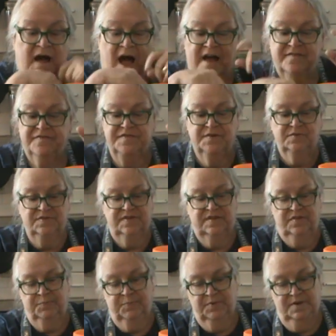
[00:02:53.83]
I filled
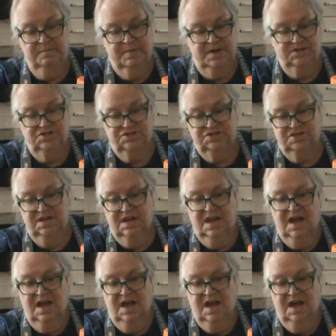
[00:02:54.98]
this pretty much,